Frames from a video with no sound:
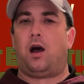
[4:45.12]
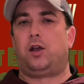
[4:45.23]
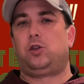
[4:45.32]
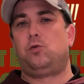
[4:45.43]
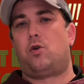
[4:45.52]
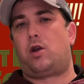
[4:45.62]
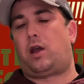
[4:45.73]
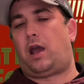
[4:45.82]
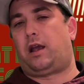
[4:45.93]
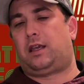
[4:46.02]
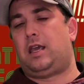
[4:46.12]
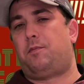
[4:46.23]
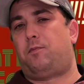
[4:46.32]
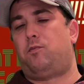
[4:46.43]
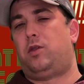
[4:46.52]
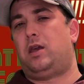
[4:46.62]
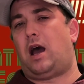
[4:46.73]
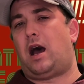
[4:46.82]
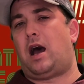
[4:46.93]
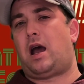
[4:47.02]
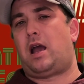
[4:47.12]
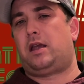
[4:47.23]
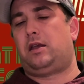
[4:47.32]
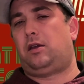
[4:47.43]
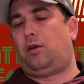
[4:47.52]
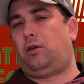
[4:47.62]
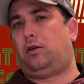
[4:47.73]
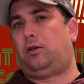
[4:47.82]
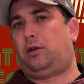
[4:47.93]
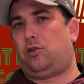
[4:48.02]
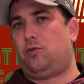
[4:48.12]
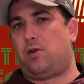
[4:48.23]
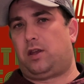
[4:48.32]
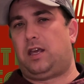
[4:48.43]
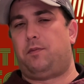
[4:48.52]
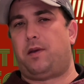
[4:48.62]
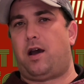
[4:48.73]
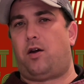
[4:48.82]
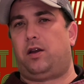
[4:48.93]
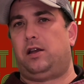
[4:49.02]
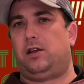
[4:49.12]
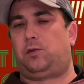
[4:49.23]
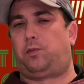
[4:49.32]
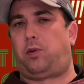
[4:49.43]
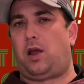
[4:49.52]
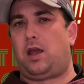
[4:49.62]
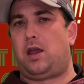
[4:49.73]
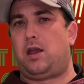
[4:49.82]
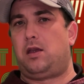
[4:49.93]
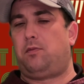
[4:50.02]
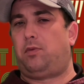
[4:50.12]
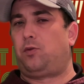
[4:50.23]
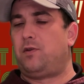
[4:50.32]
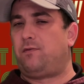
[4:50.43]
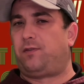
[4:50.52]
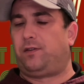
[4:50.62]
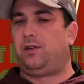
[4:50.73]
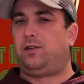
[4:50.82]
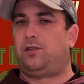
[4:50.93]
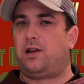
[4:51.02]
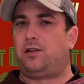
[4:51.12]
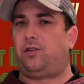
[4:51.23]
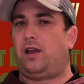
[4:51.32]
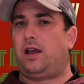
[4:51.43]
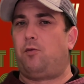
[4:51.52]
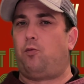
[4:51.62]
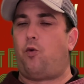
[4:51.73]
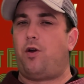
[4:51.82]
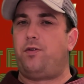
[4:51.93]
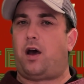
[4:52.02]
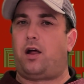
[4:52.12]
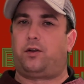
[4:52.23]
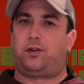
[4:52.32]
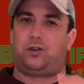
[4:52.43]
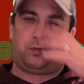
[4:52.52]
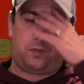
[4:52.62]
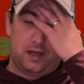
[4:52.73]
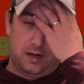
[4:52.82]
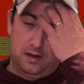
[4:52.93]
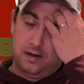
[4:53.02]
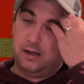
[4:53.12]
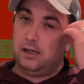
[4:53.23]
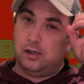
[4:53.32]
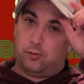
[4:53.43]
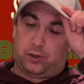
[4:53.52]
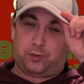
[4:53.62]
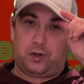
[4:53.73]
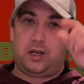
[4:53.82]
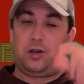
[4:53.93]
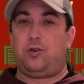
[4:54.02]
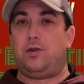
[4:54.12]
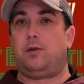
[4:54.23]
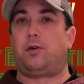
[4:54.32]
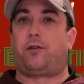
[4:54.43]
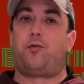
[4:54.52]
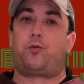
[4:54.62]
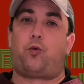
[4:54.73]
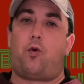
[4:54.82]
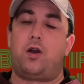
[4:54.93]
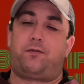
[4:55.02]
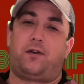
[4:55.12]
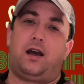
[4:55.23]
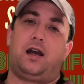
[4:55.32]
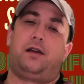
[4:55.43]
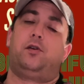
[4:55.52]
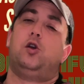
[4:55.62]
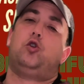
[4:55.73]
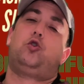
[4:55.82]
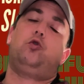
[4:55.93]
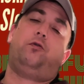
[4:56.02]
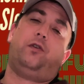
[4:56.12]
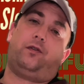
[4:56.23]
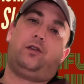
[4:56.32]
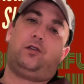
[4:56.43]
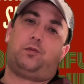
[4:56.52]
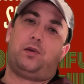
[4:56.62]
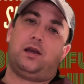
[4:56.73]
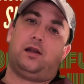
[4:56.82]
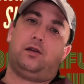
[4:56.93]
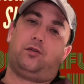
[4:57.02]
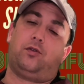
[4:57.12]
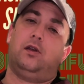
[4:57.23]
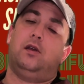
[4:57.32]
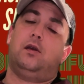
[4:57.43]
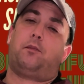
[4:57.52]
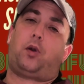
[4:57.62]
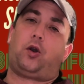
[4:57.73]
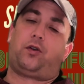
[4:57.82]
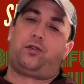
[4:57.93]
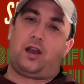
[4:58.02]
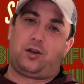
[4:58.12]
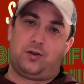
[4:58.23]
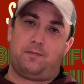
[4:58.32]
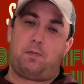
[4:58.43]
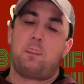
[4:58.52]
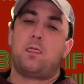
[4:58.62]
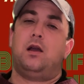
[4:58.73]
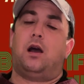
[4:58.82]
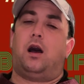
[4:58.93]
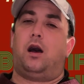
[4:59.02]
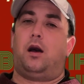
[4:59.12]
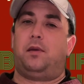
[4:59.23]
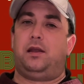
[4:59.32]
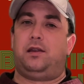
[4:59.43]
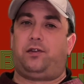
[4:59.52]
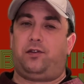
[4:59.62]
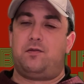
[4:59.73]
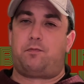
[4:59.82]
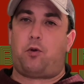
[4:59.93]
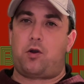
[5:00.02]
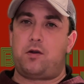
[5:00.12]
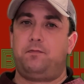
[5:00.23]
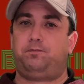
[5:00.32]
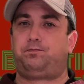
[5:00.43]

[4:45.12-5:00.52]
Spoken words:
You want to keep the eye that you want to keep out is playing between 50 cents and $1 a spin, which would get you anywhere from 25 to 50 spins per session. And this is important